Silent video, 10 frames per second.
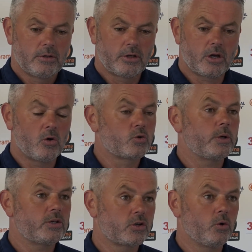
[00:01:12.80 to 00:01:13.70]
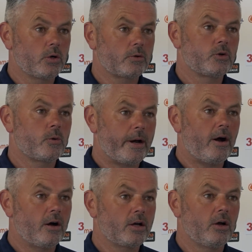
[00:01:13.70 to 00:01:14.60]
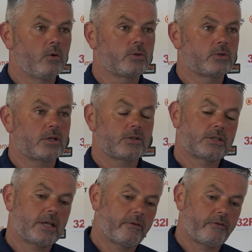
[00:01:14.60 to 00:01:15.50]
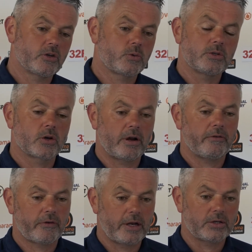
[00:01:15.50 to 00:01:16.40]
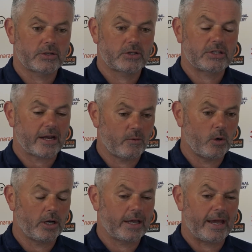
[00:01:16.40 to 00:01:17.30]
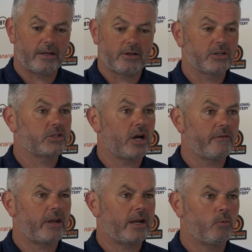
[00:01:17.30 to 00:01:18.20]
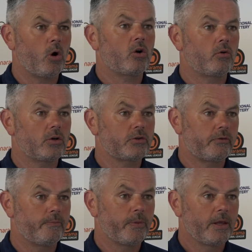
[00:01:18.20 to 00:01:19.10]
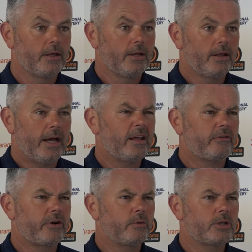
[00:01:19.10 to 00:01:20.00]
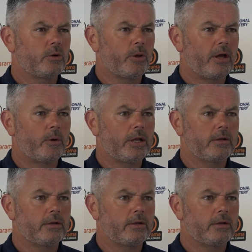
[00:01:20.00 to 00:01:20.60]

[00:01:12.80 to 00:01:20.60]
The goals we scored, I'll talk about our goals. As I said, the first one's a great finish. The second one, again, a nice diving header. What a cross from Elliot Frey, was it, who put that one in?